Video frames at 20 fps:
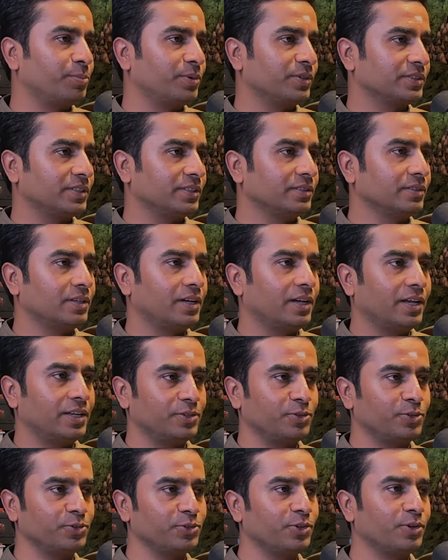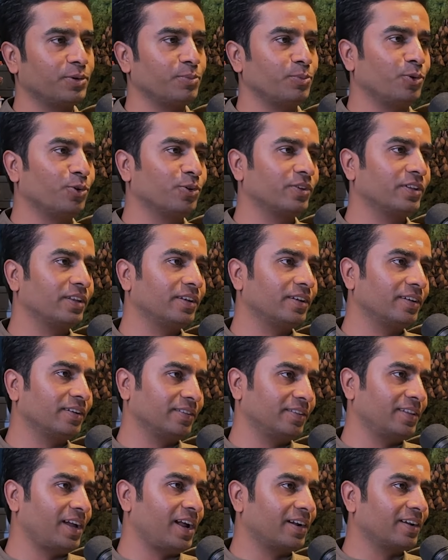person. I know you're more
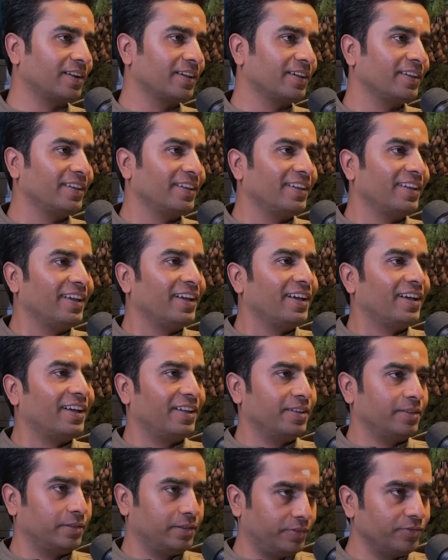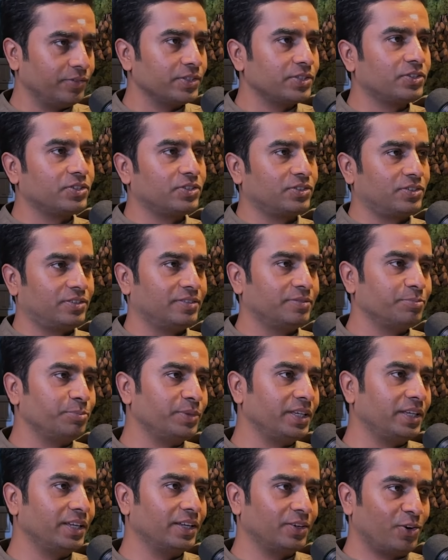than that, which
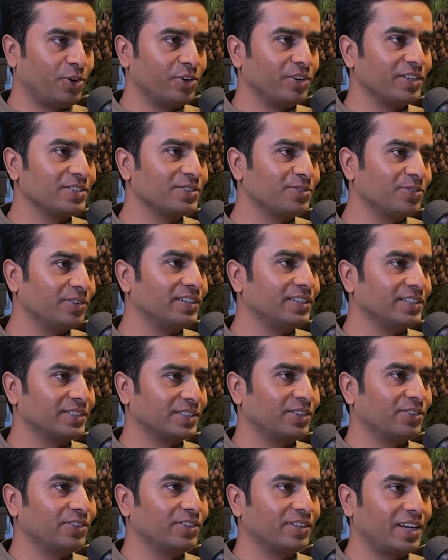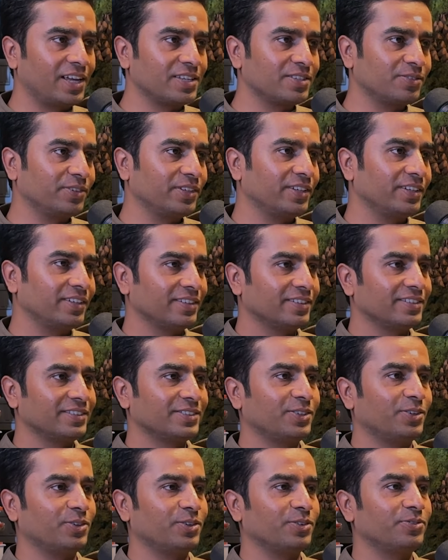me and audience will discover as we
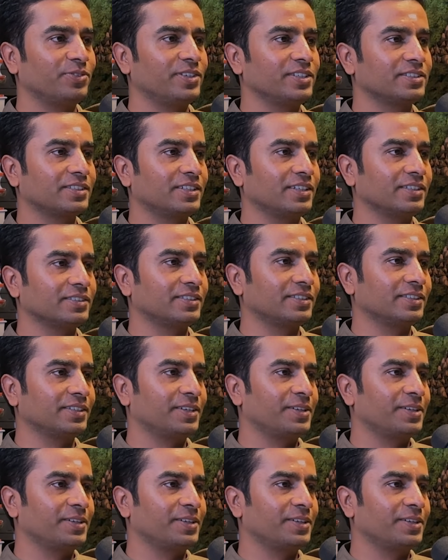sort of discuss.